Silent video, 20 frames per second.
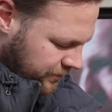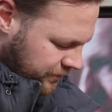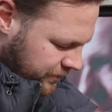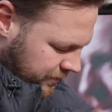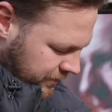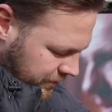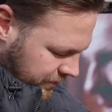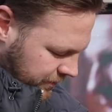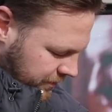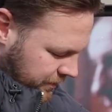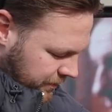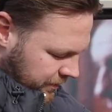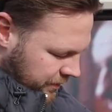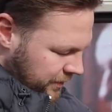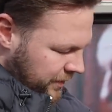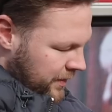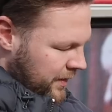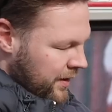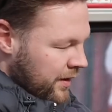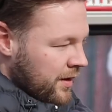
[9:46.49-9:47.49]

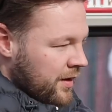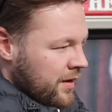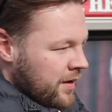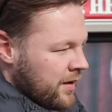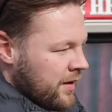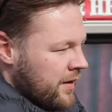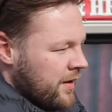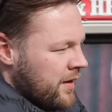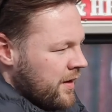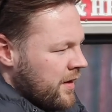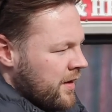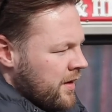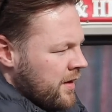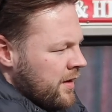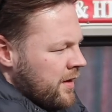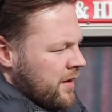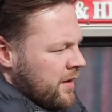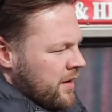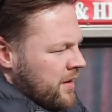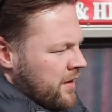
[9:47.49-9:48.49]

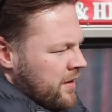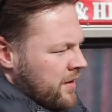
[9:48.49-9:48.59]
The person shown says nothing.